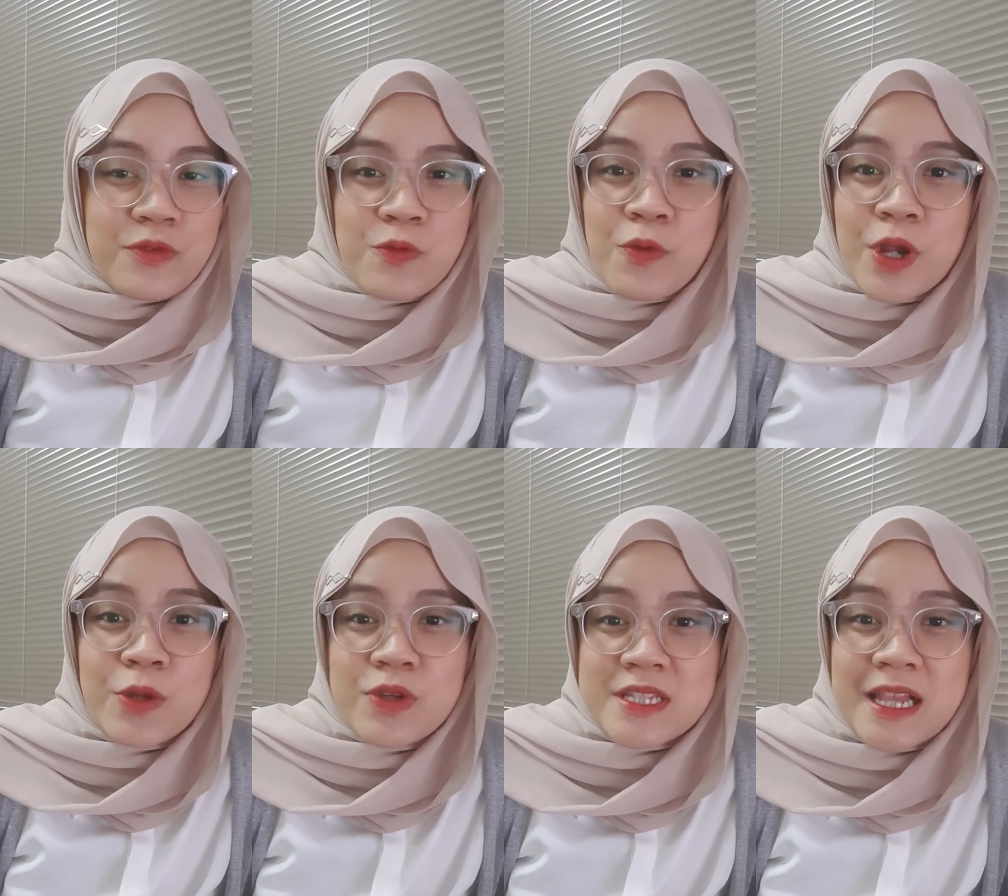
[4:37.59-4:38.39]

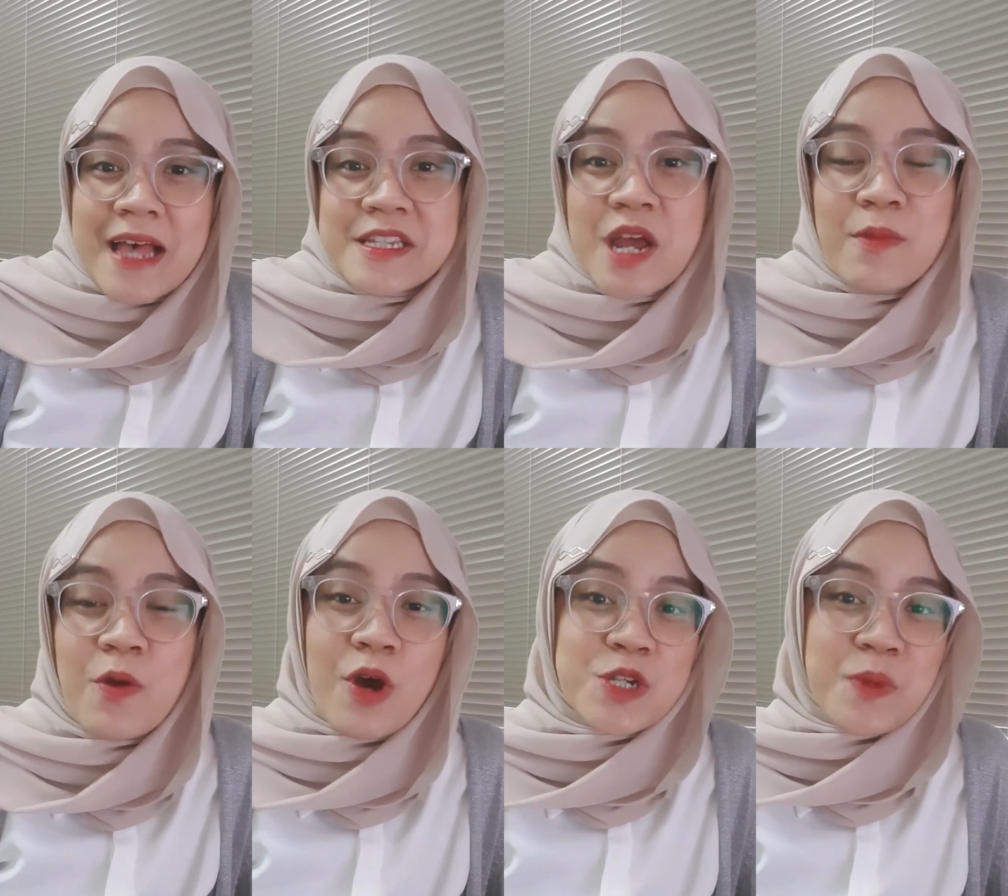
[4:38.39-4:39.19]
when was the last time I
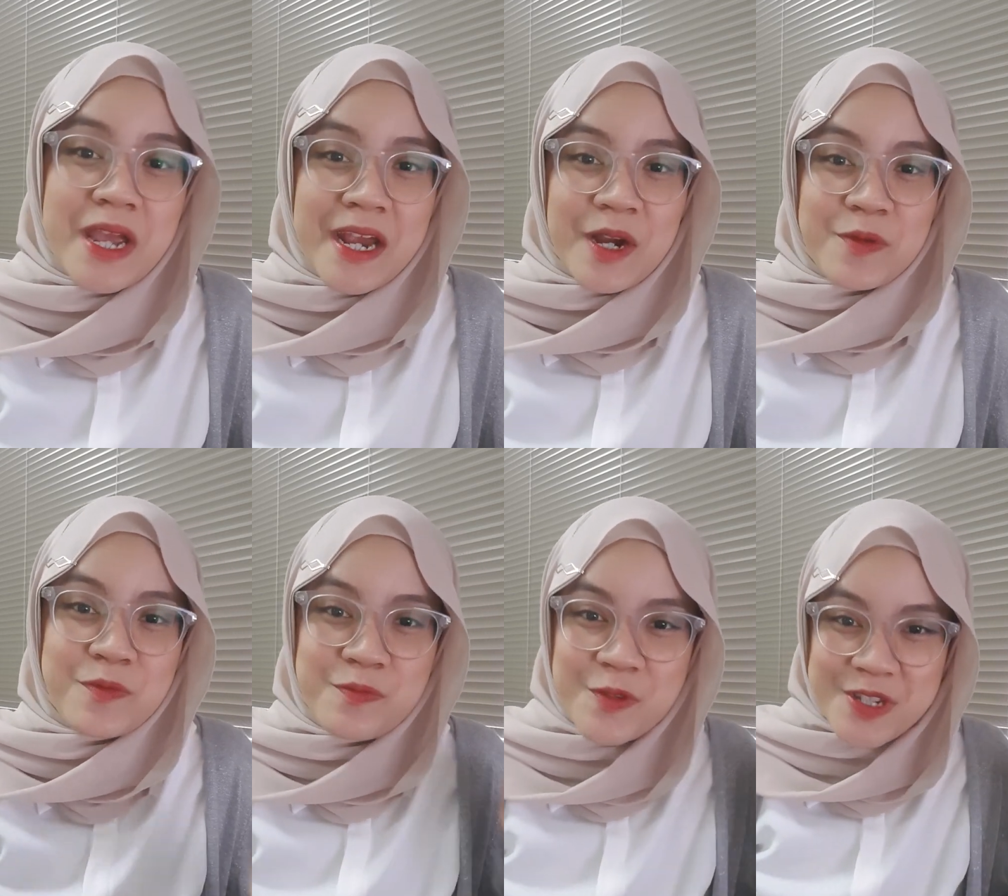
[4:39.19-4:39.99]
washed my hair,
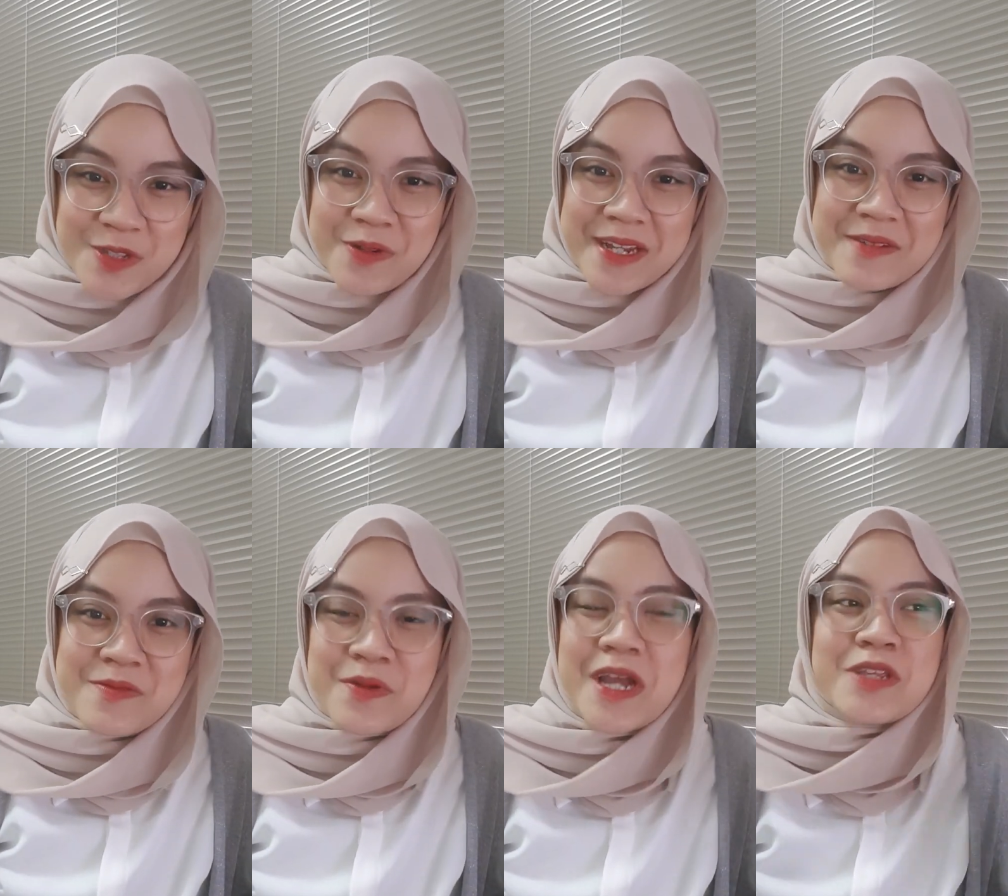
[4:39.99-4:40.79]
which is great,
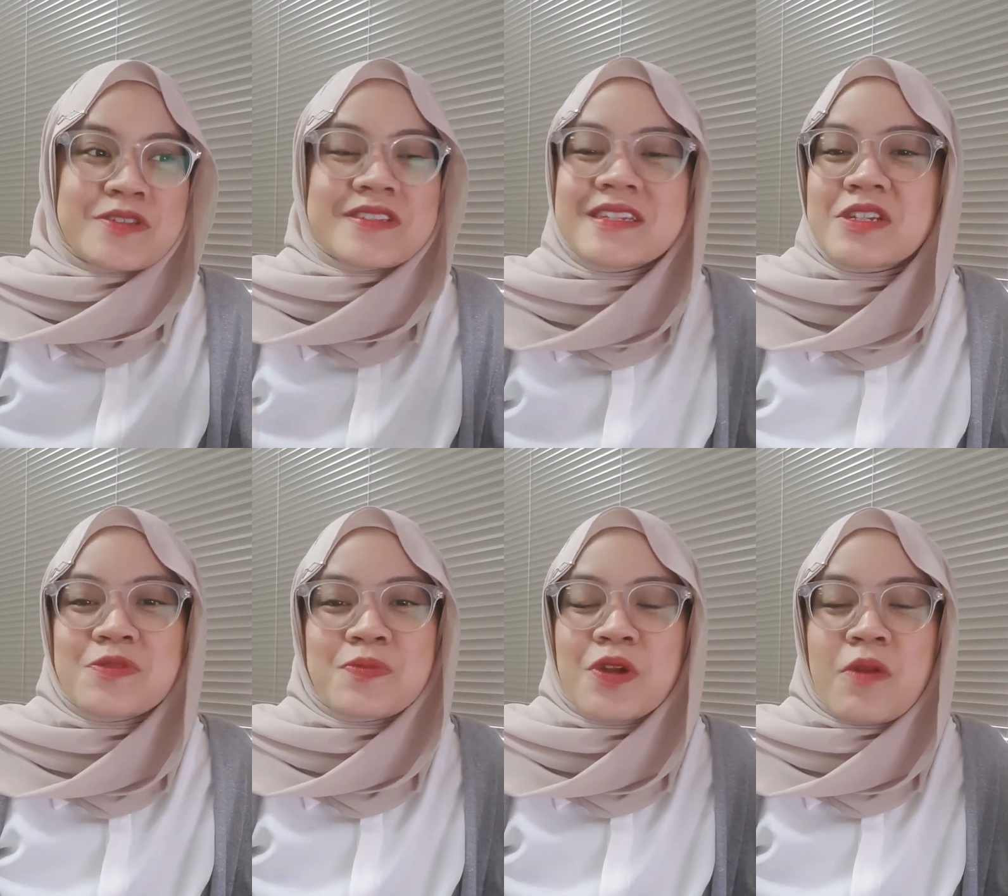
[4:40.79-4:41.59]
right? You just need
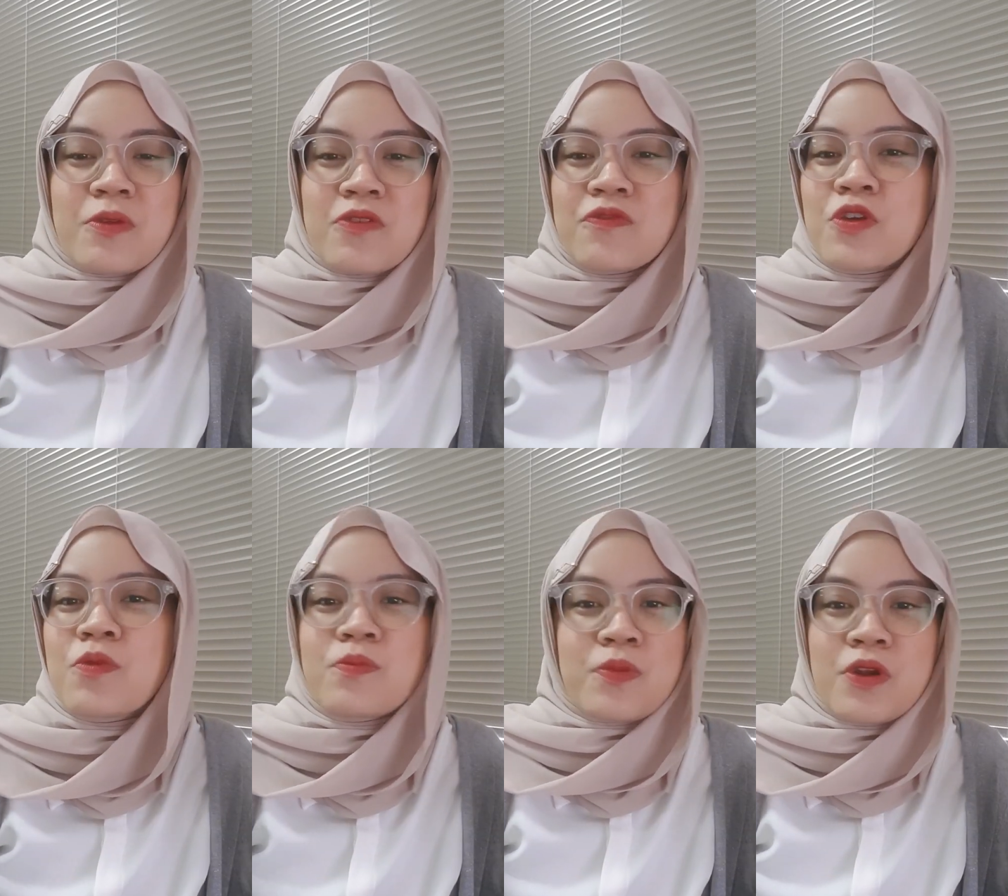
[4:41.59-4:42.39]
to put on
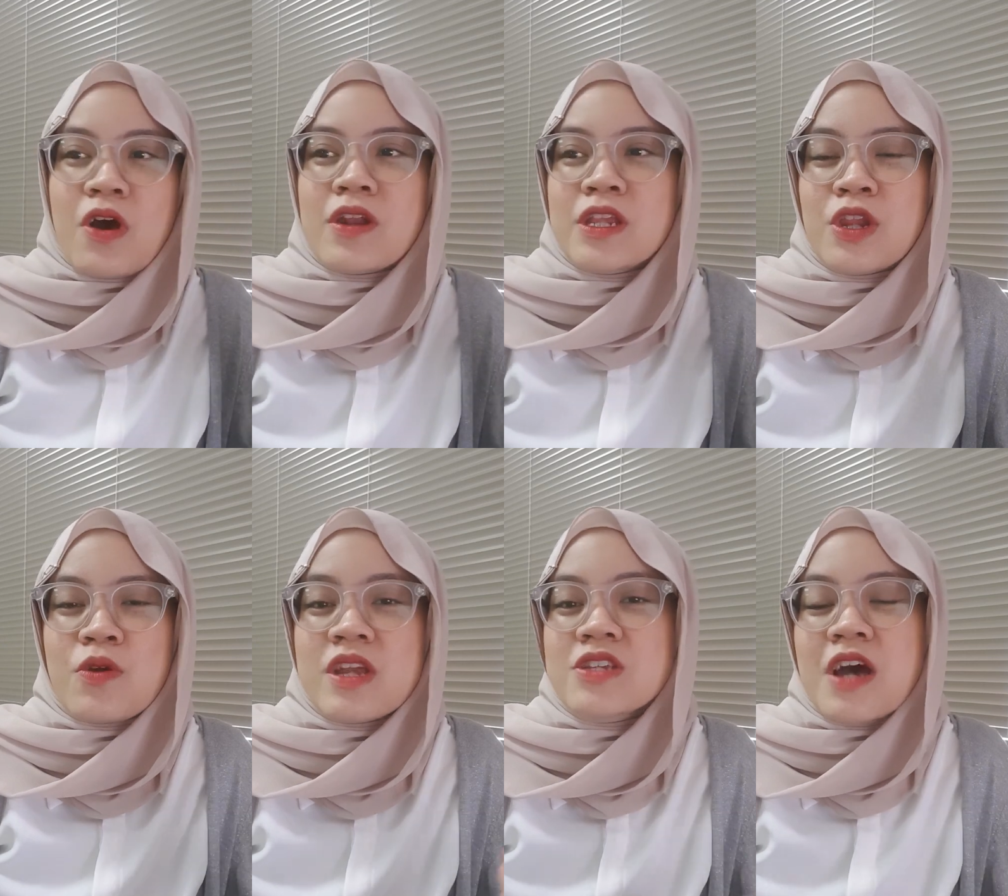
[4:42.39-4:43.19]
perfume, put on a new
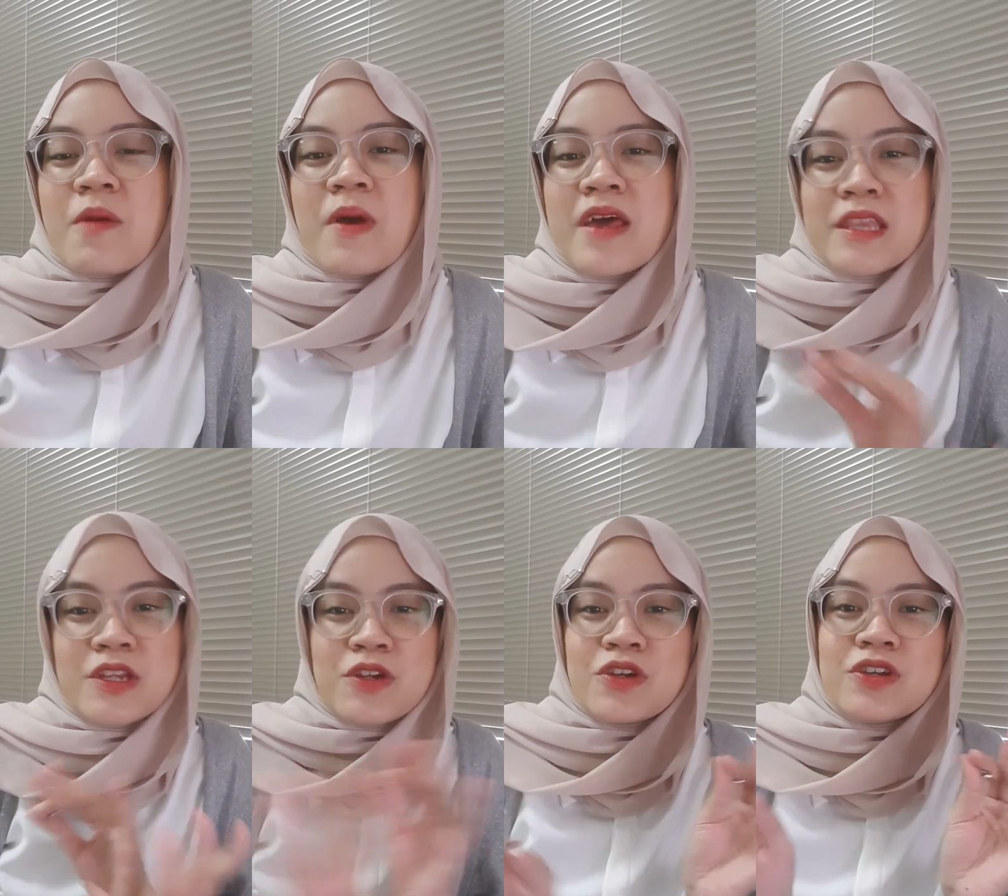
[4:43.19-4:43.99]
hijab, and then
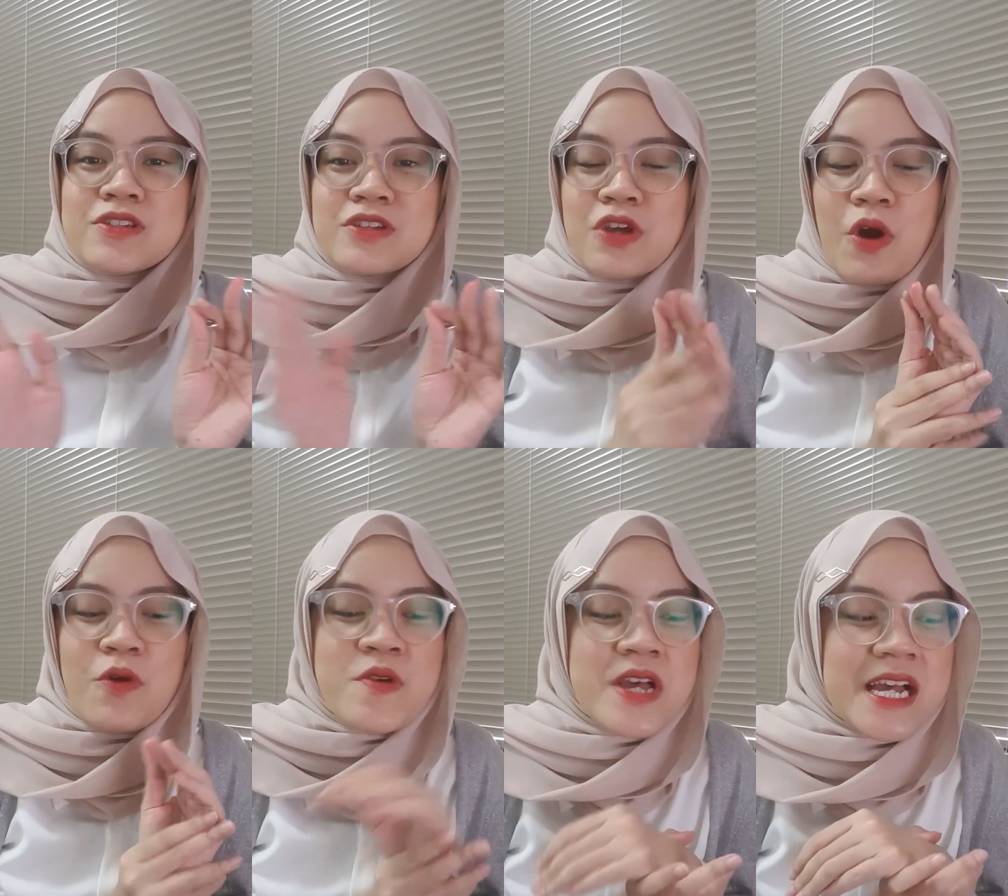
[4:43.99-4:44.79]
you're good to go.